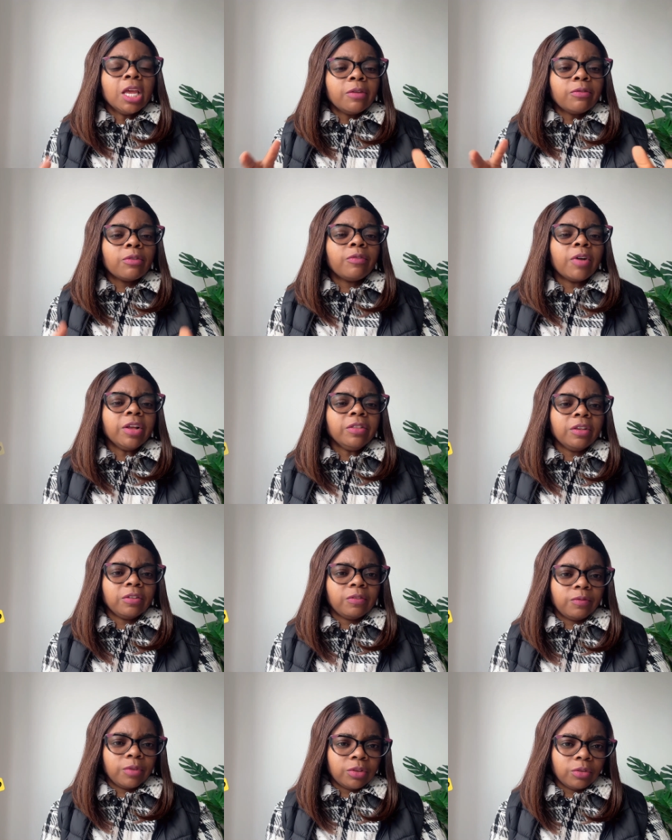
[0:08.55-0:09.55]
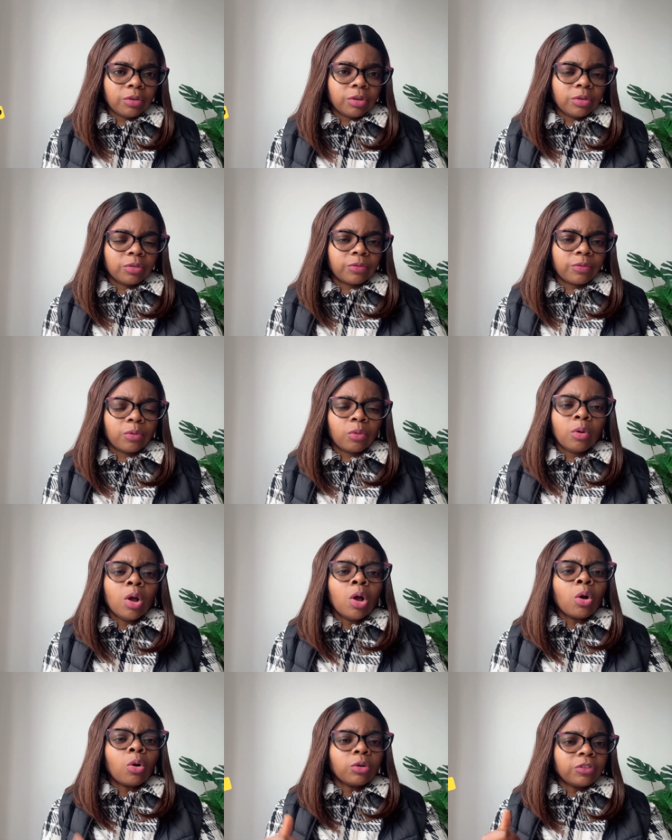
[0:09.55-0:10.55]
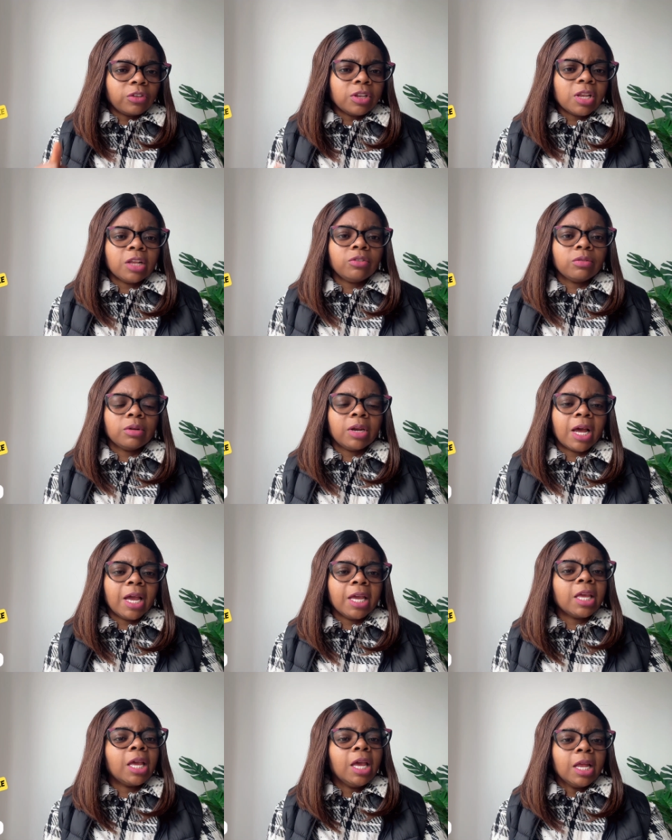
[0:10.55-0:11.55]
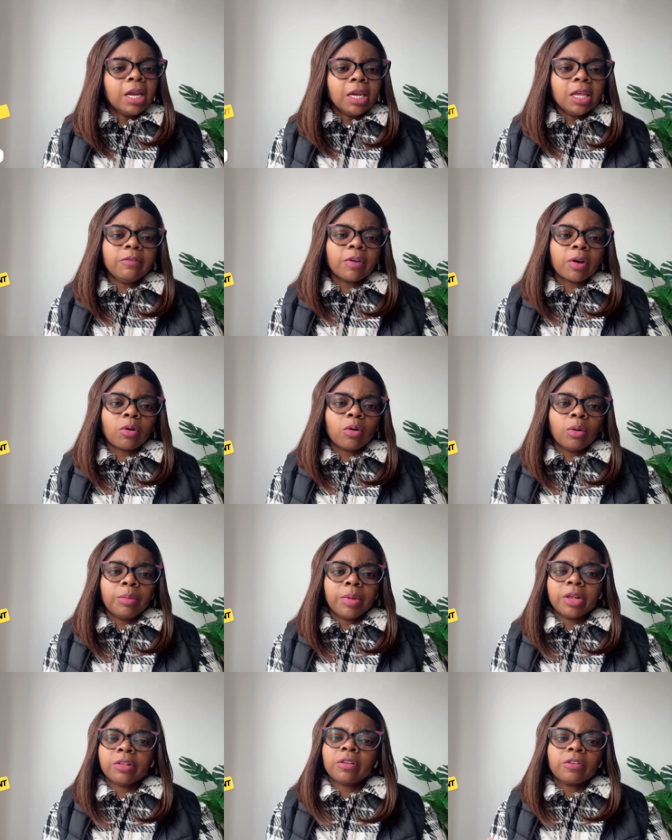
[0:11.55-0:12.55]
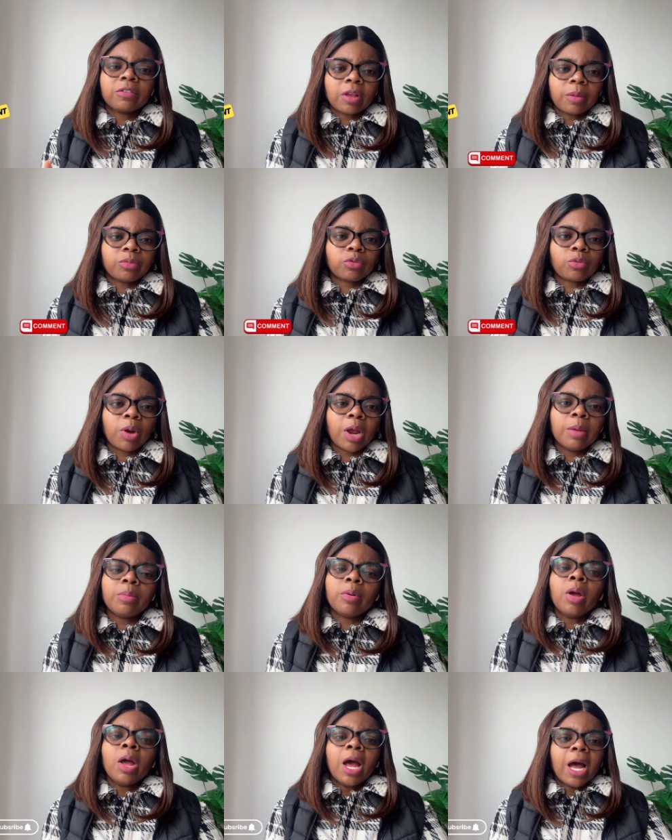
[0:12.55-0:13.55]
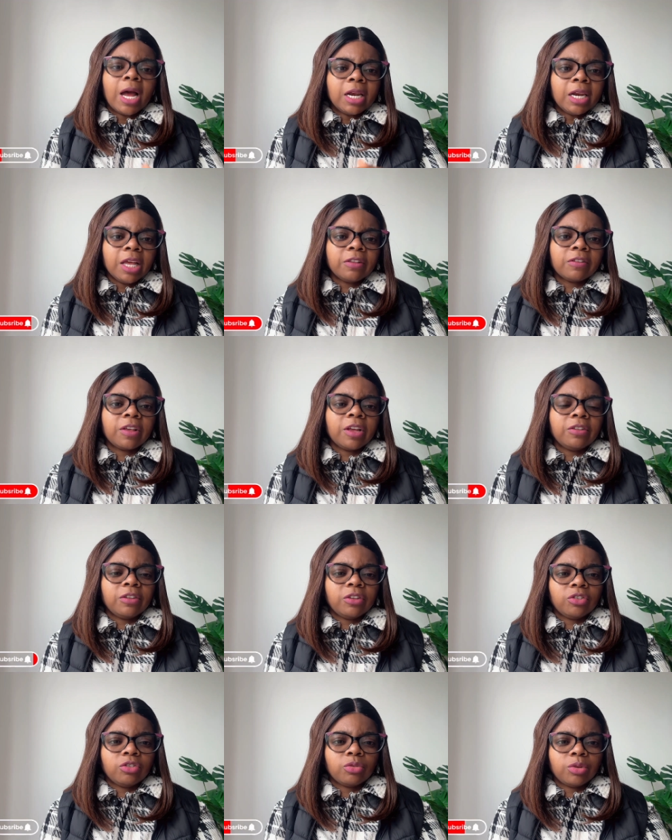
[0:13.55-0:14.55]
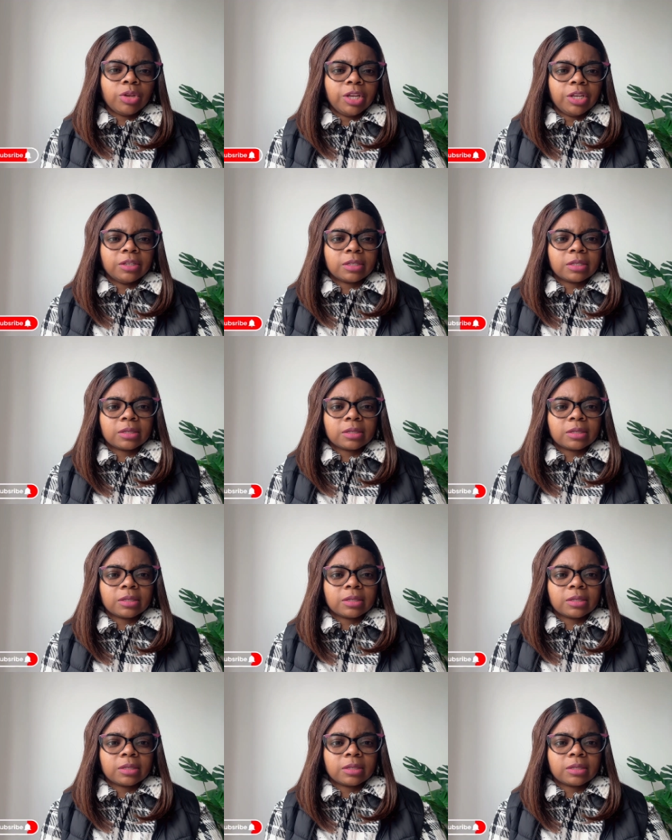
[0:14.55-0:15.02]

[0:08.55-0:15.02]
If you find this video useful, consider to like, leave a comment, subscribe, and let's get into it.